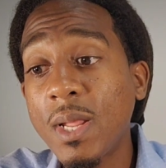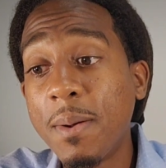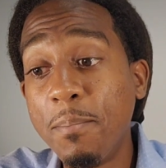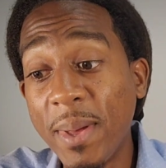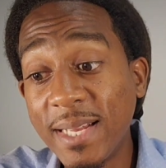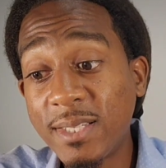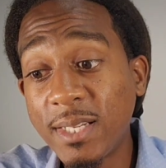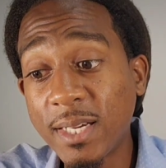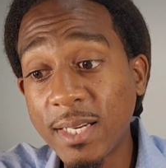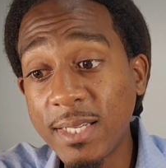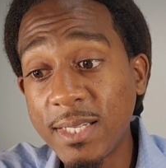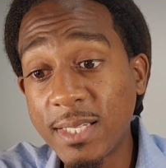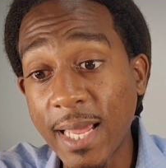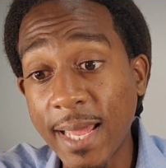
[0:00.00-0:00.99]

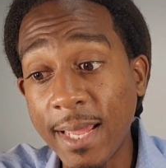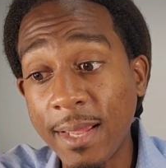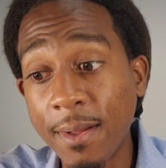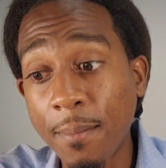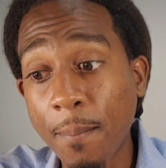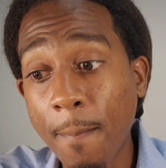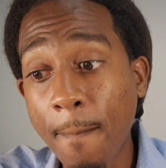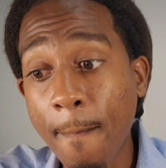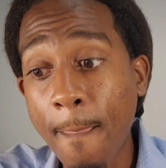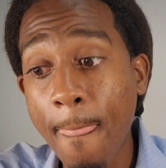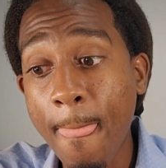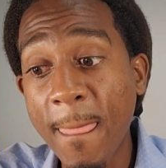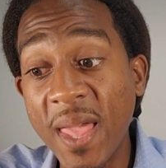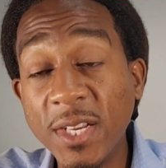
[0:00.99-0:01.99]
basically saying
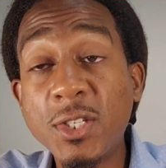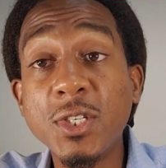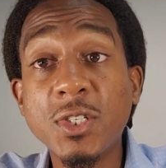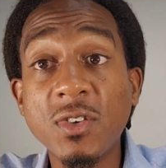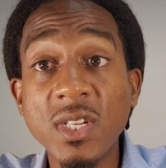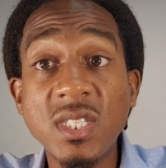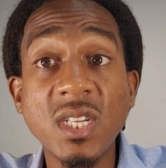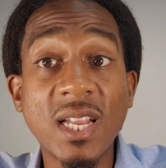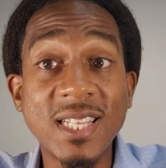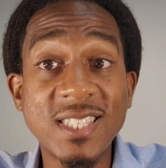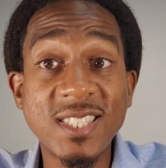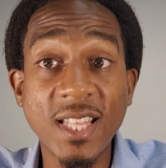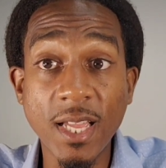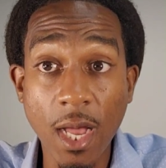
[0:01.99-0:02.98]
interest rates are going to
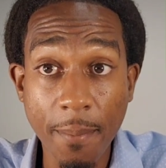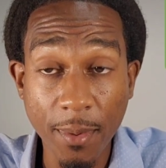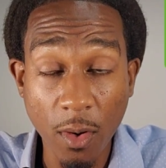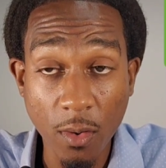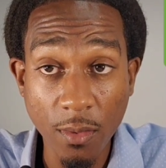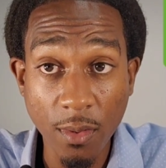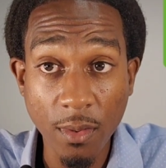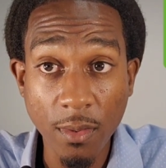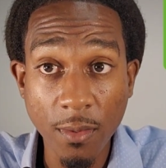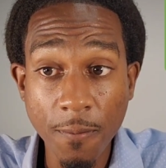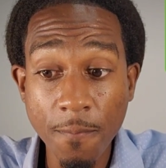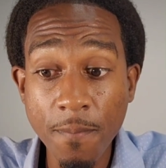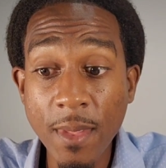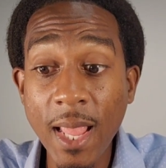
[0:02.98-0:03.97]
stay up longer.
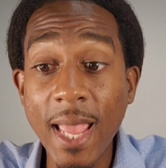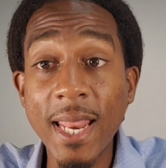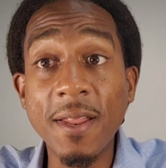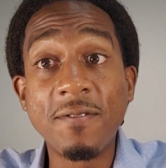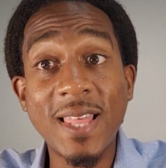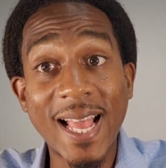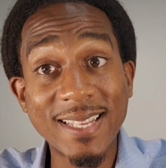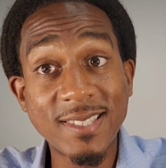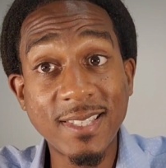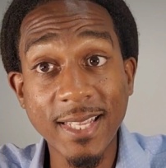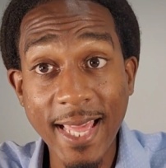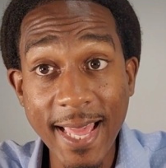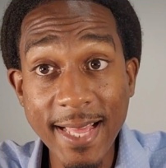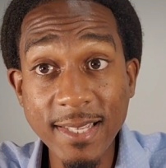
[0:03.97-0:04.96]
And if that's the
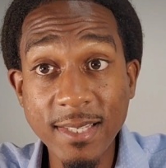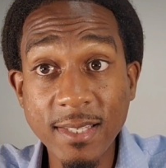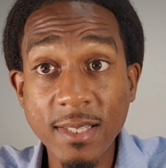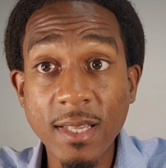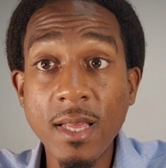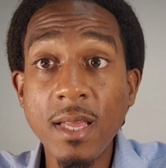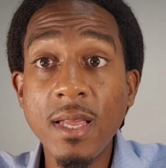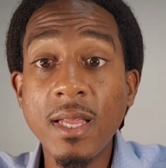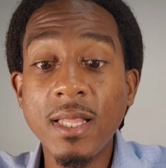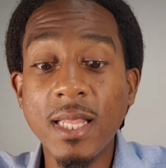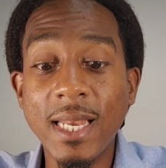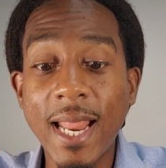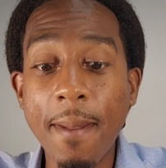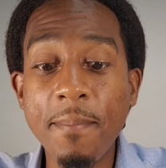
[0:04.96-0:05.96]
case,
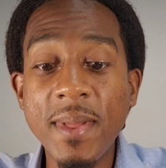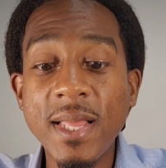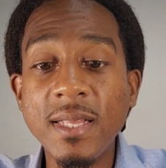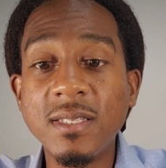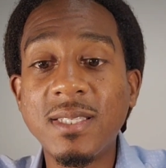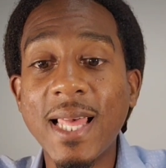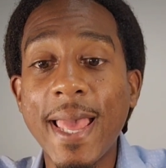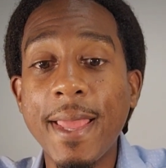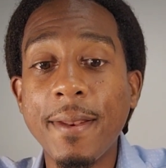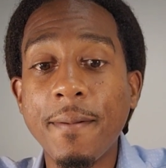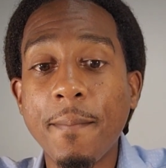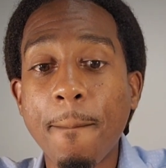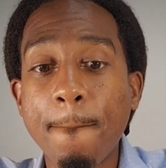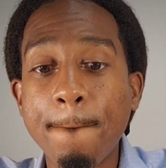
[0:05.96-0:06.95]
then that means that
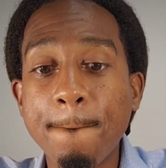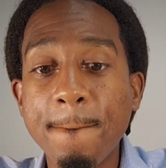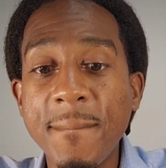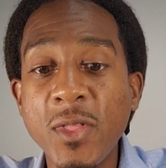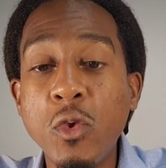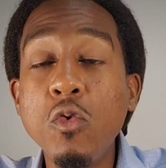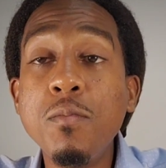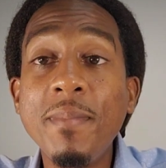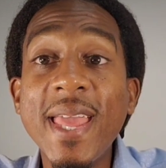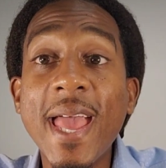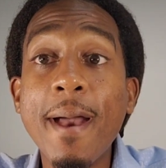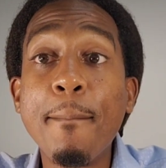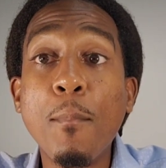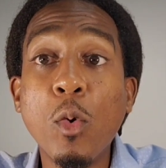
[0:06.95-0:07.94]
you may
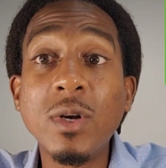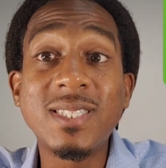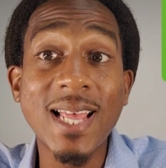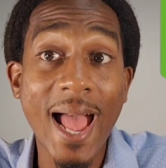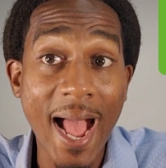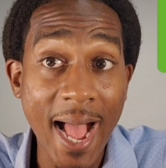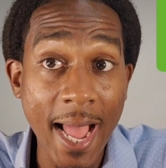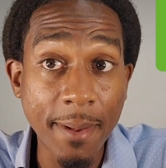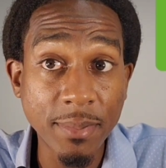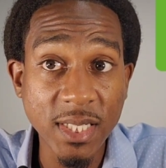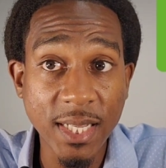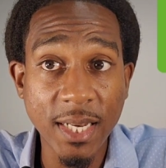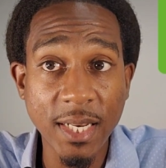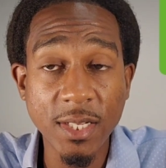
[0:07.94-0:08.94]
have more time
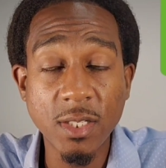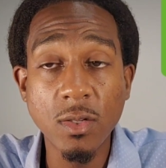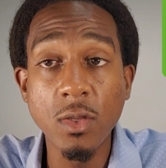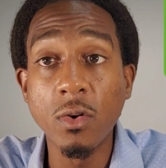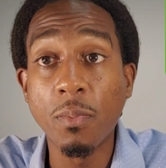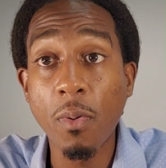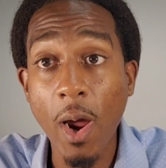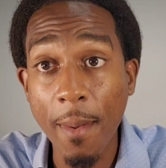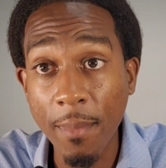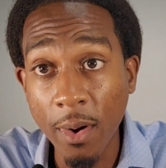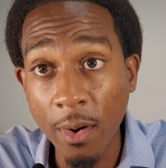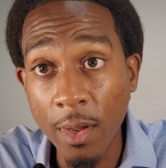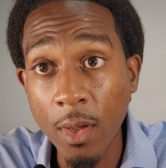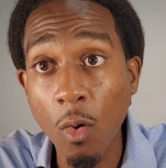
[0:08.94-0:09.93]
to get into your
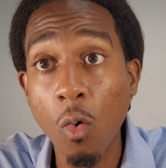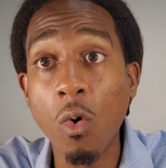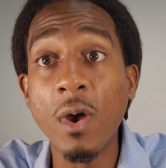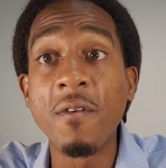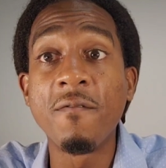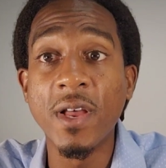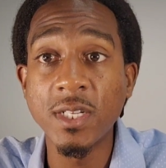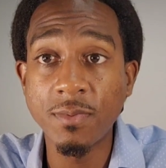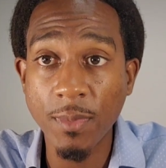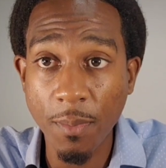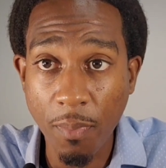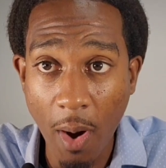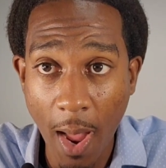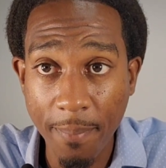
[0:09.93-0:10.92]
primary or
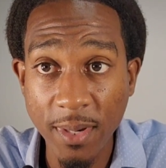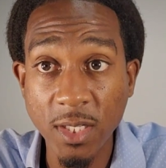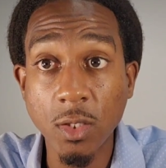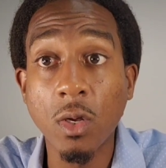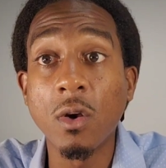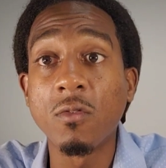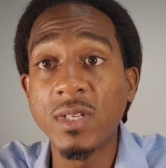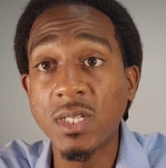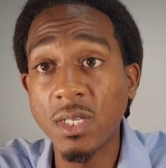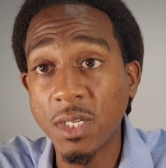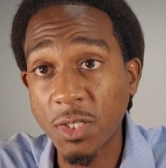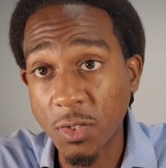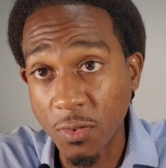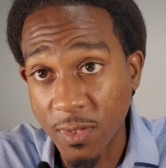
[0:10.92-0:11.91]
investment properties on the
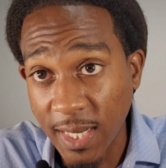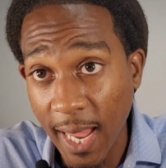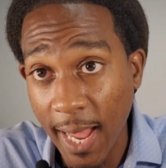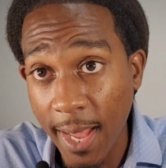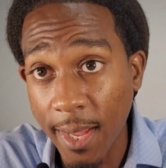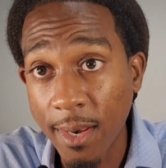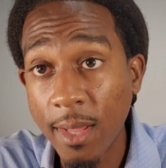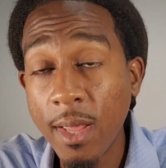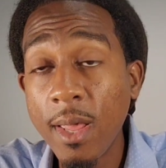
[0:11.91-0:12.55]
residential side.